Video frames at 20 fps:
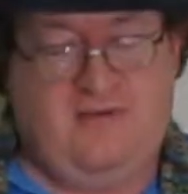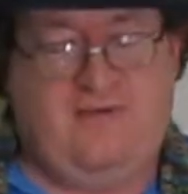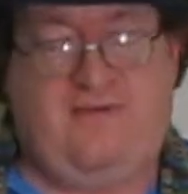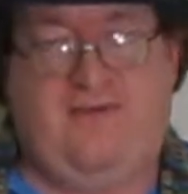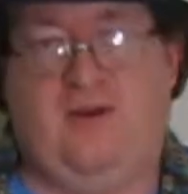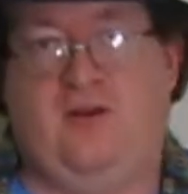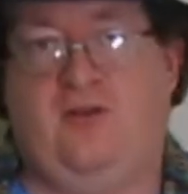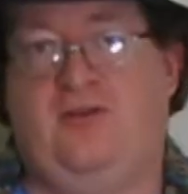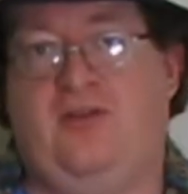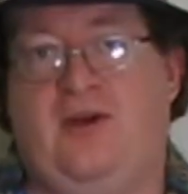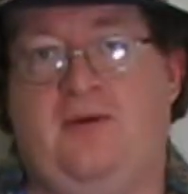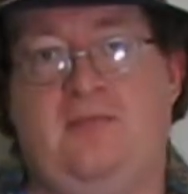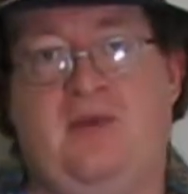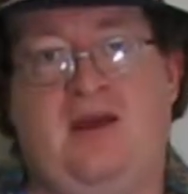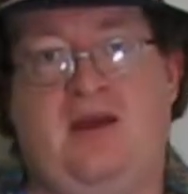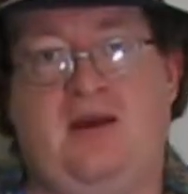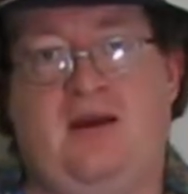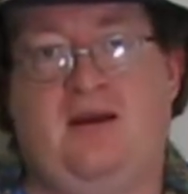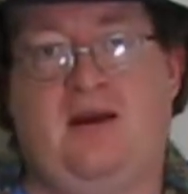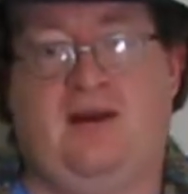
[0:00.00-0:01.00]
filled them
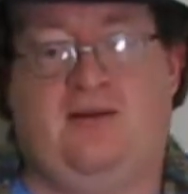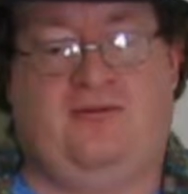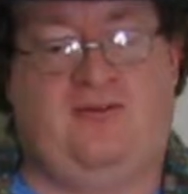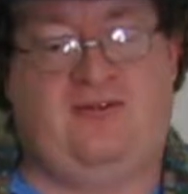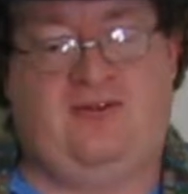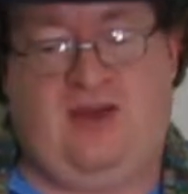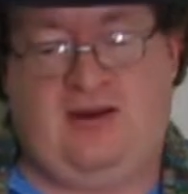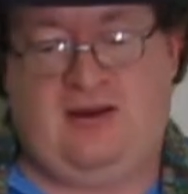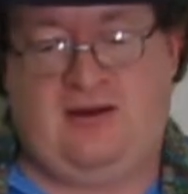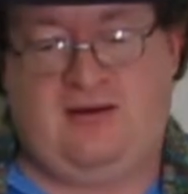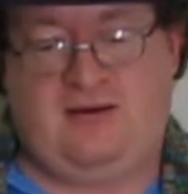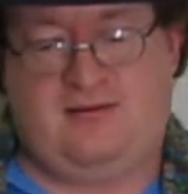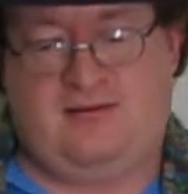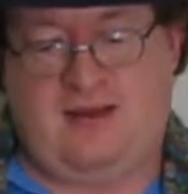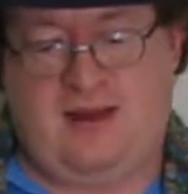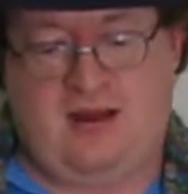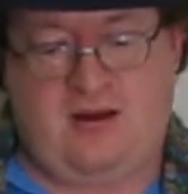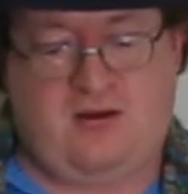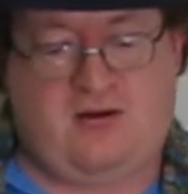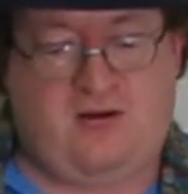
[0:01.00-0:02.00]
in and sanded it
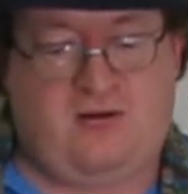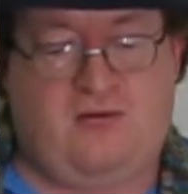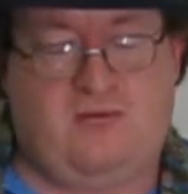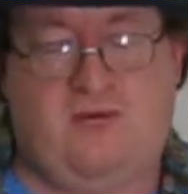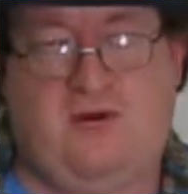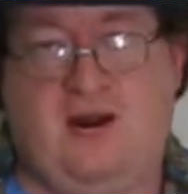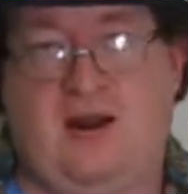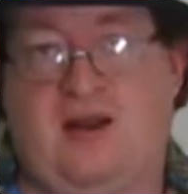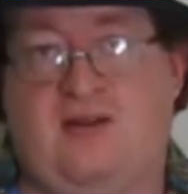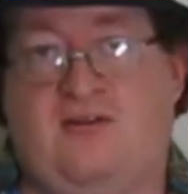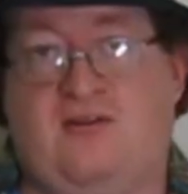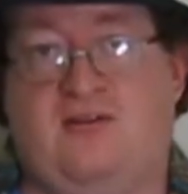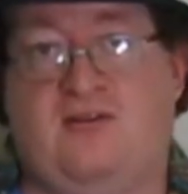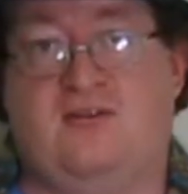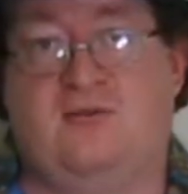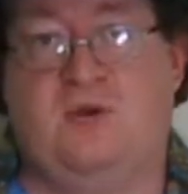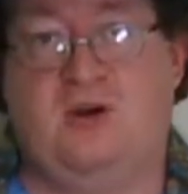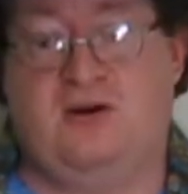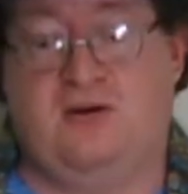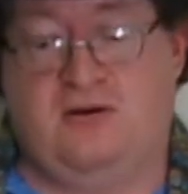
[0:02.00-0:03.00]
down nice and
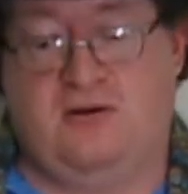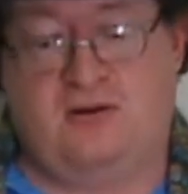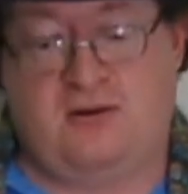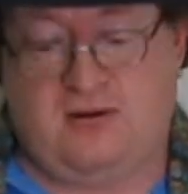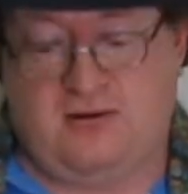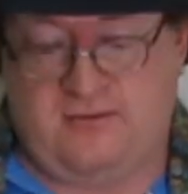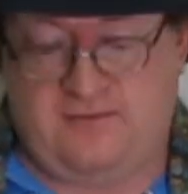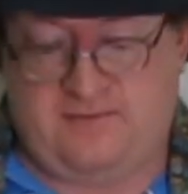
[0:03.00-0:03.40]
smooth.